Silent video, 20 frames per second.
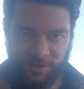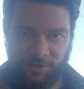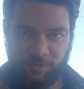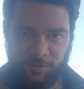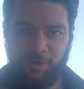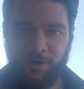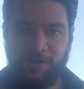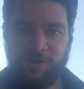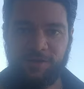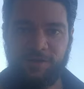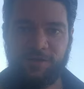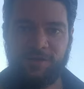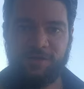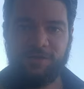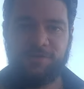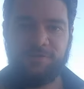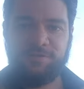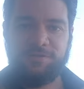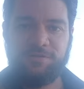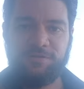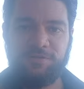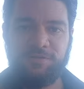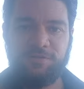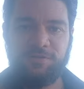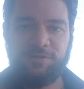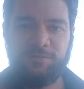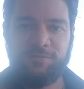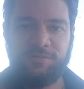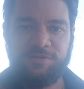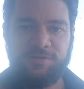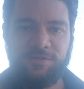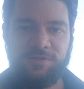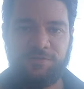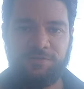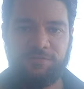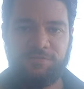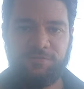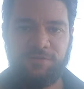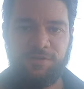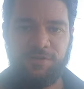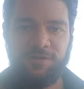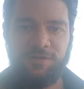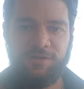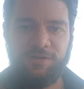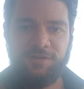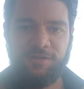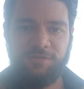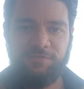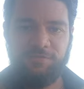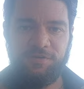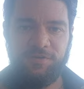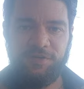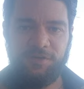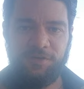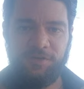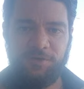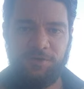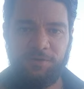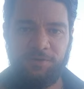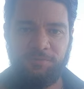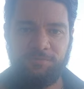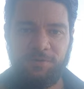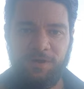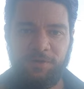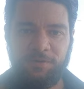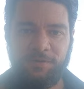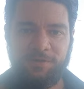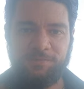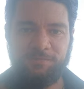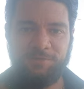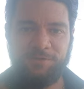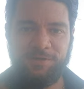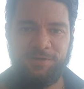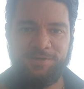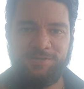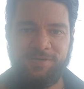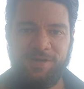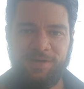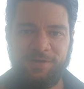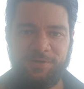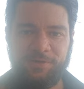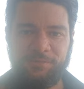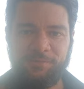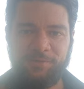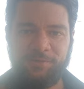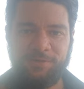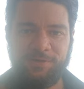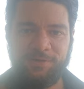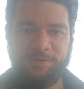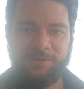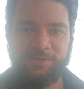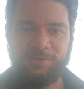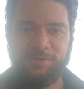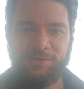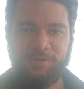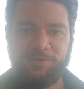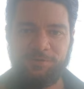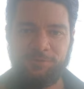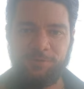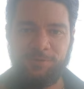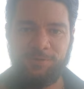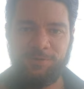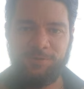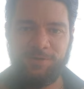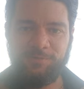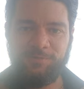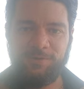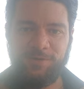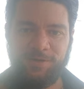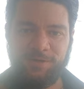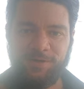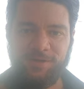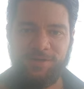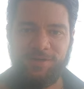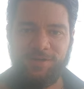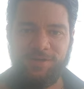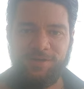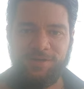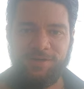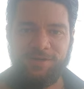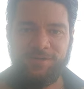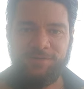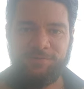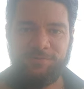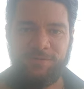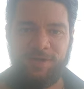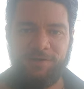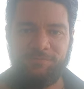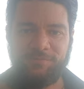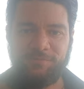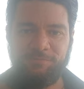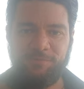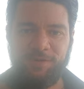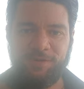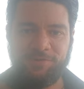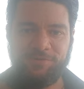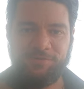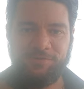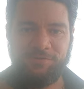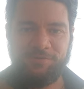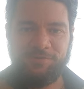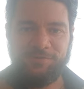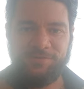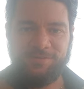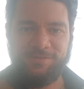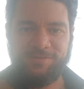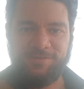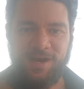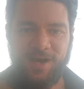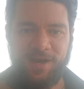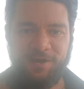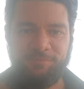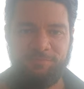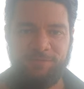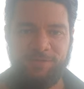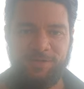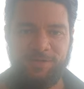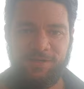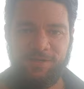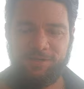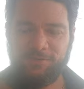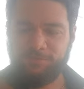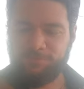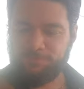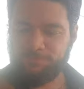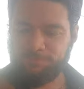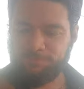quality is in terms of the video. Probably pretty terrible and cringeworthy, but we'll have to make do for the time being.